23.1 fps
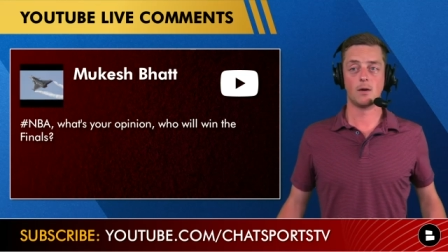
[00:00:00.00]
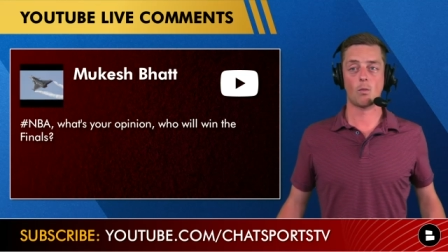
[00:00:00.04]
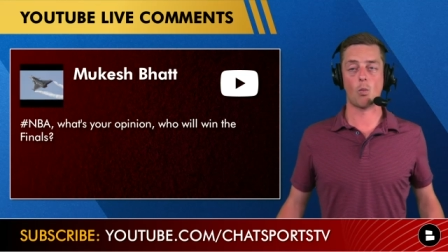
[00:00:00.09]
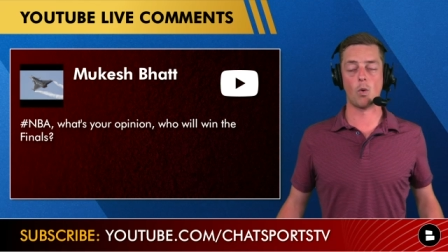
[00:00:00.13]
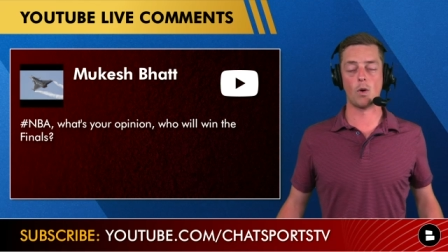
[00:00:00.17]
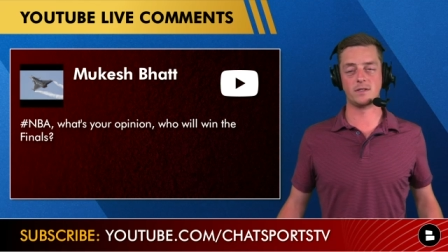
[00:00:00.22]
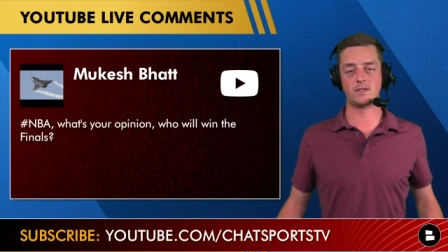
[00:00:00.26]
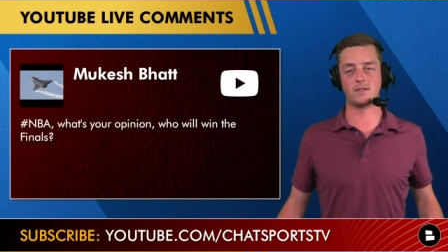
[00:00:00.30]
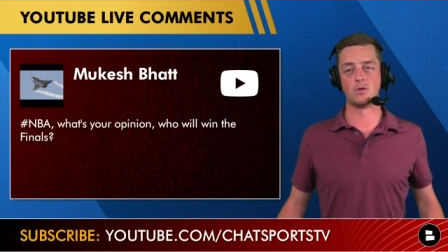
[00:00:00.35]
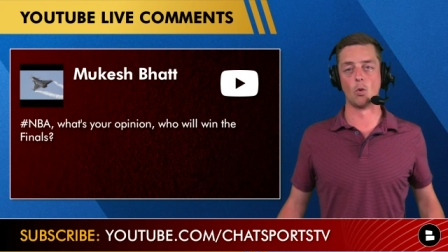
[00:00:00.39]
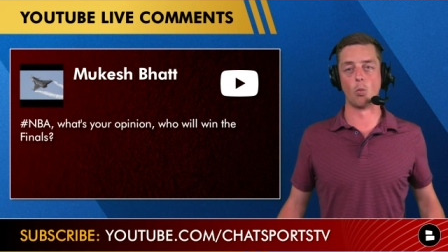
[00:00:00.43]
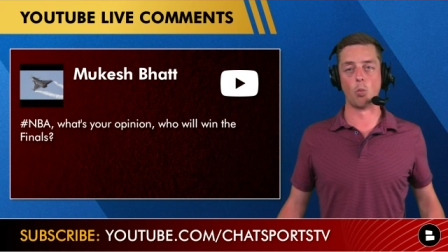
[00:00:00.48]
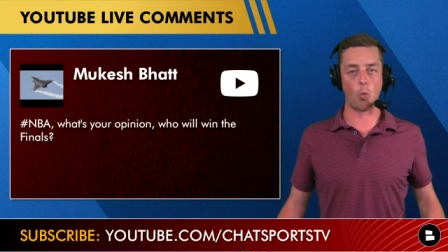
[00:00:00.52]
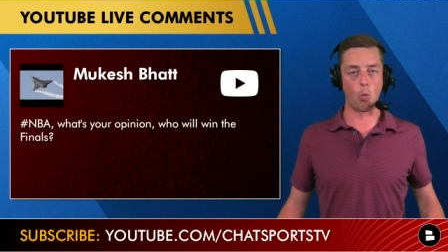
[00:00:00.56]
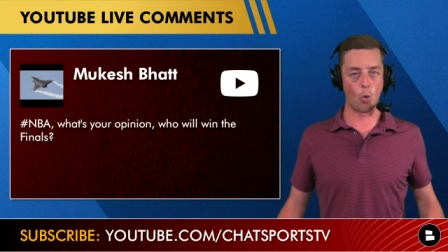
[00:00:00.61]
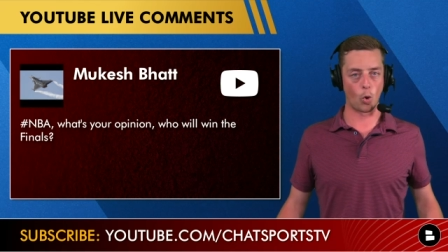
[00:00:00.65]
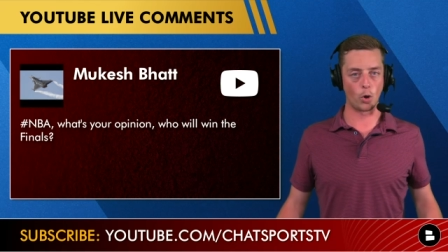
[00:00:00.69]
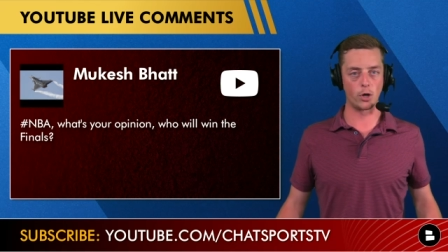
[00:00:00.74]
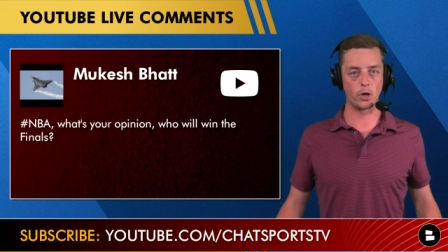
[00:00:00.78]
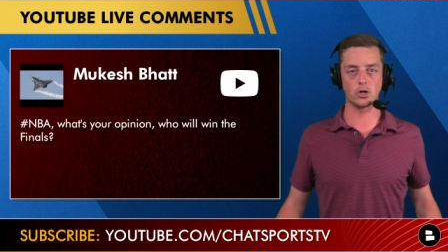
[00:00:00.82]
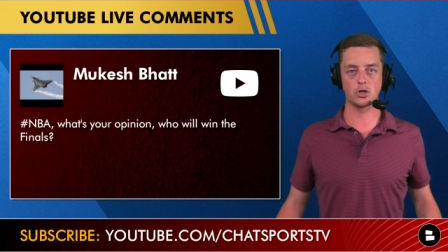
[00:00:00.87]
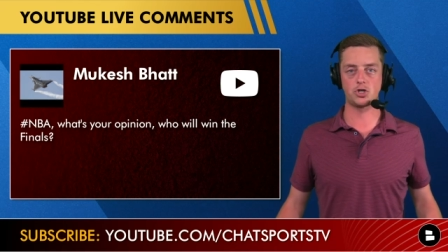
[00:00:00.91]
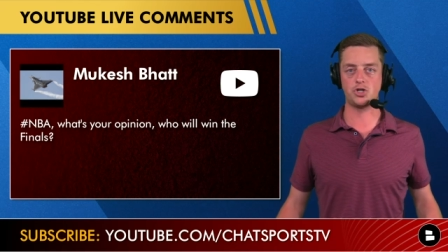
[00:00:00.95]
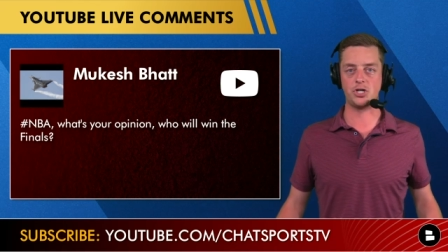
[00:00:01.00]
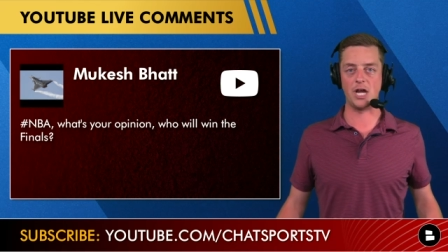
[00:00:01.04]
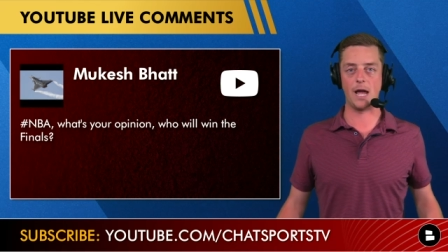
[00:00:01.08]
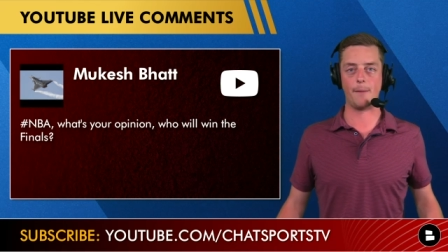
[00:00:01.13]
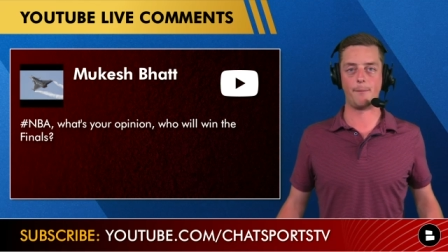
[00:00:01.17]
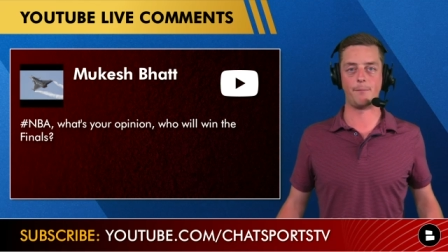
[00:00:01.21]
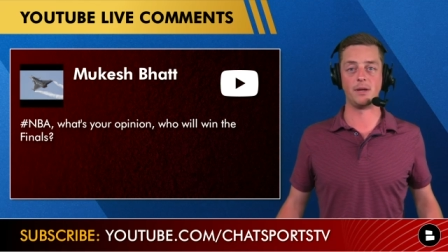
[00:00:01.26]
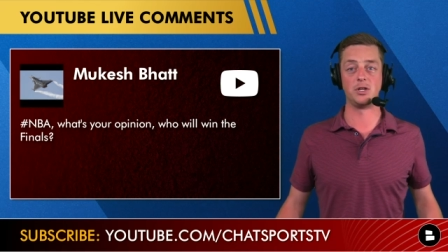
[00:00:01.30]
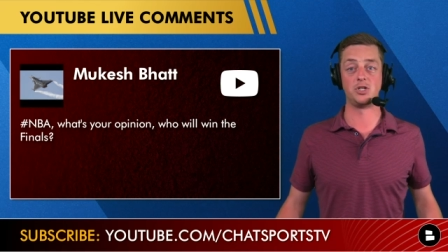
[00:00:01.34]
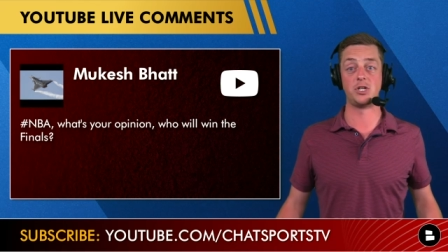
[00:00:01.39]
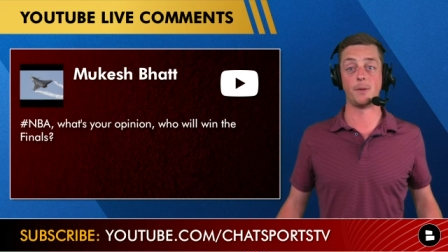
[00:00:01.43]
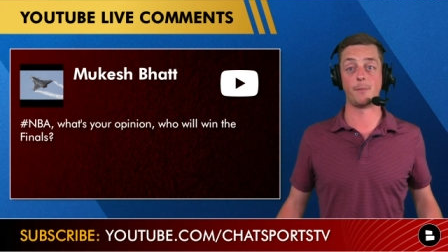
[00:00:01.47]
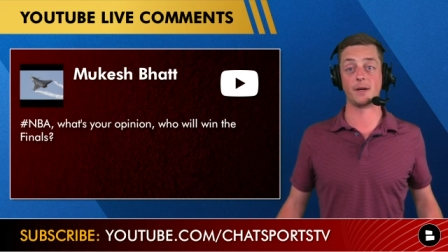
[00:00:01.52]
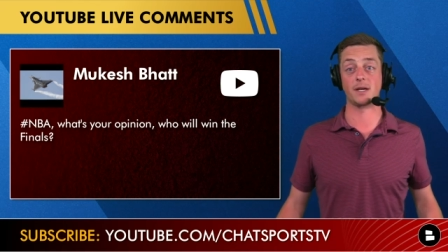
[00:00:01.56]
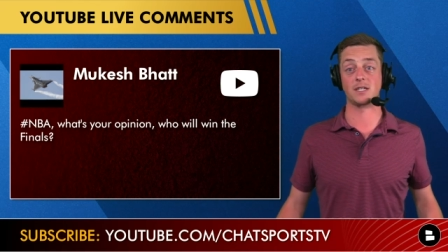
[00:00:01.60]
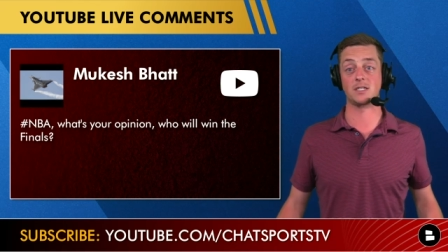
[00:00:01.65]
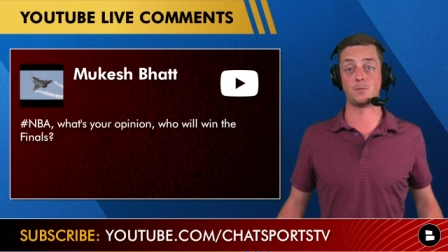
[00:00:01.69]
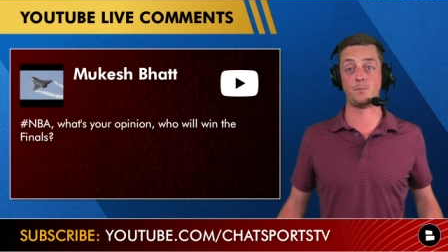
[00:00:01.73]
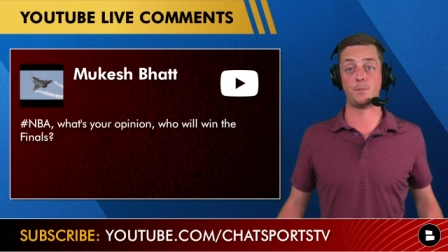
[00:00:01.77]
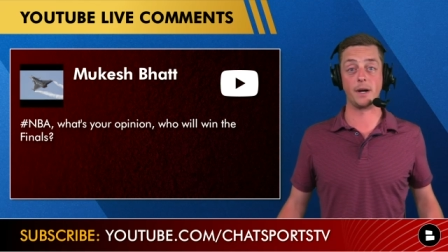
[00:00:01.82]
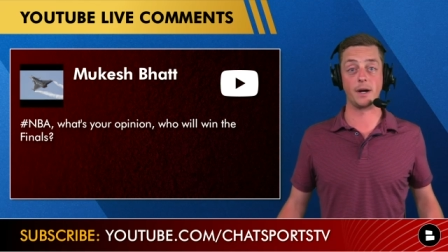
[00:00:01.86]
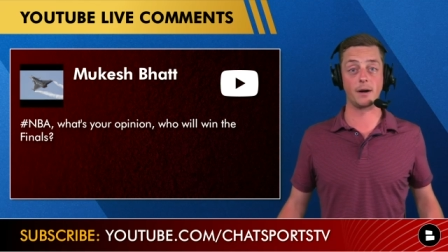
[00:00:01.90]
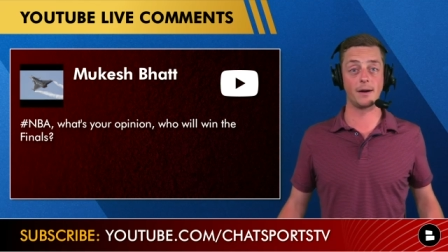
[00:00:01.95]
was the Warriors' championship
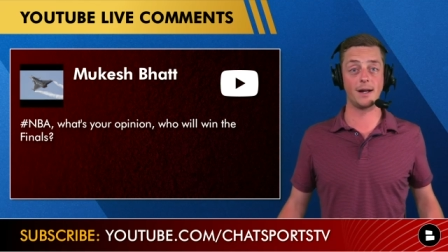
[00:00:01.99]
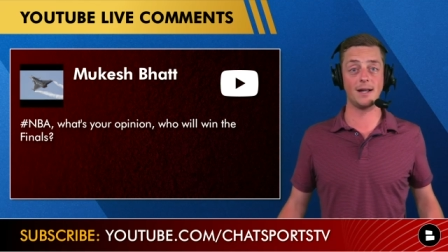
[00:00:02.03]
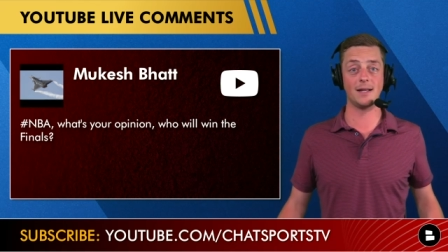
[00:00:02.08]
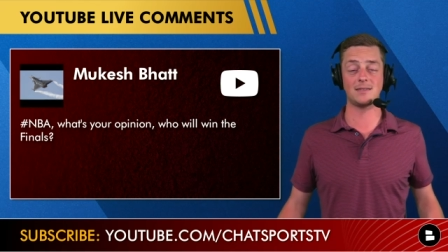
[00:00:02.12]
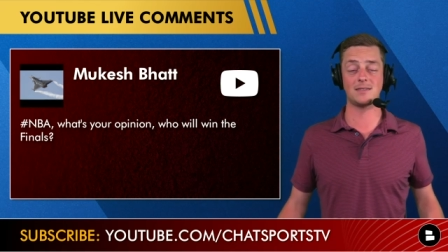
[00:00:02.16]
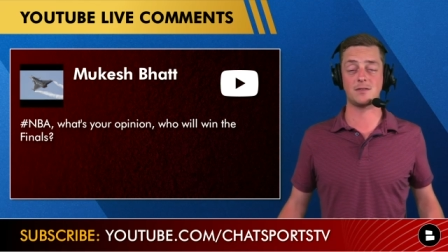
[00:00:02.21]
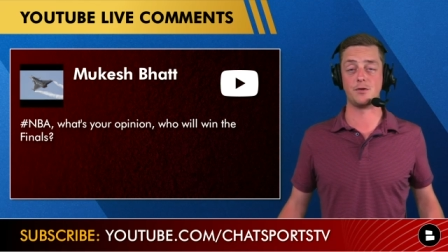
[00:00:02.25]
experience,